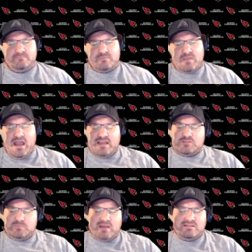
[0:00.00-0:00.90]
I
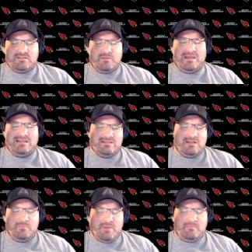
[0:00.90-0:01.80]
expect it to be a
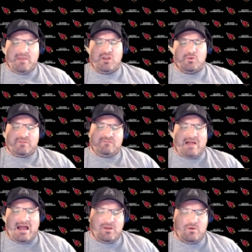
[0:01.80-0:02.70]
little bit better with
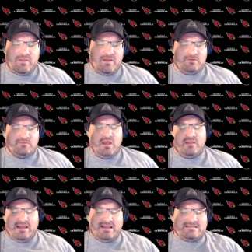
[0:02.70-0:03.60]
Flacco there,
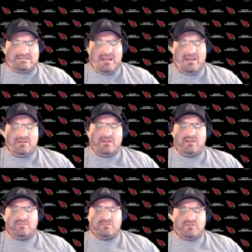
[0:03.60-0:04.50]
like I said
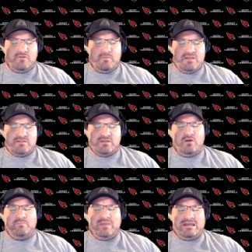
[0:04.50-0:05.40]
uh, just a few minutes
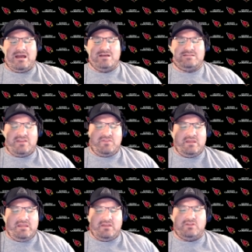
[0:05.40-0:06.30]
ago, because I
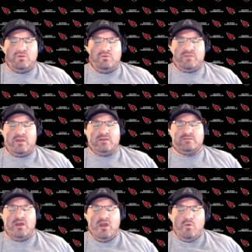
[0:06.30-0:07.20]
think he can do
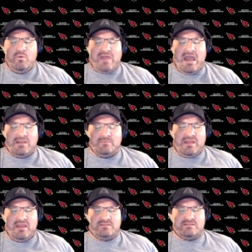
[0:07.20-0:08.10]
things with Adam
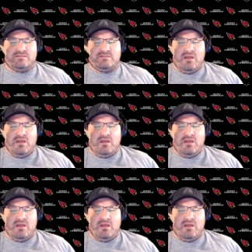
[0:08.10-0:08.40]
Gase's